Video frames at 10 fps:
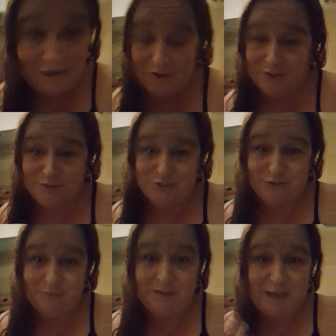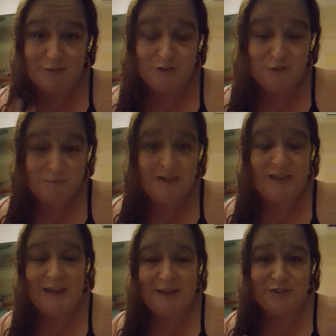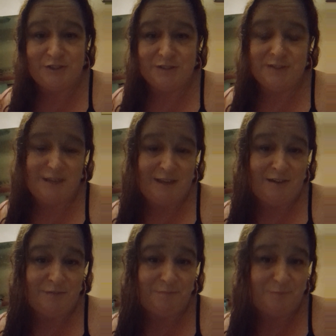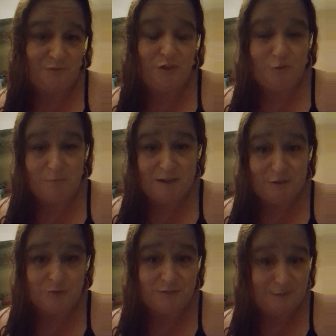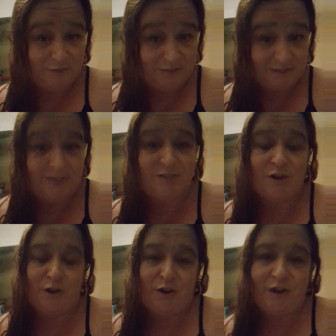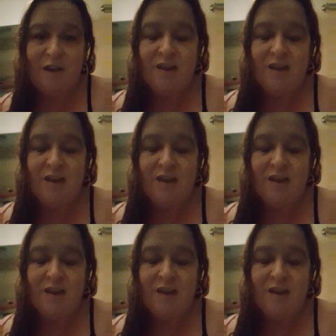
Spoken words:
I do have a lot of medication and a few medical deficits, so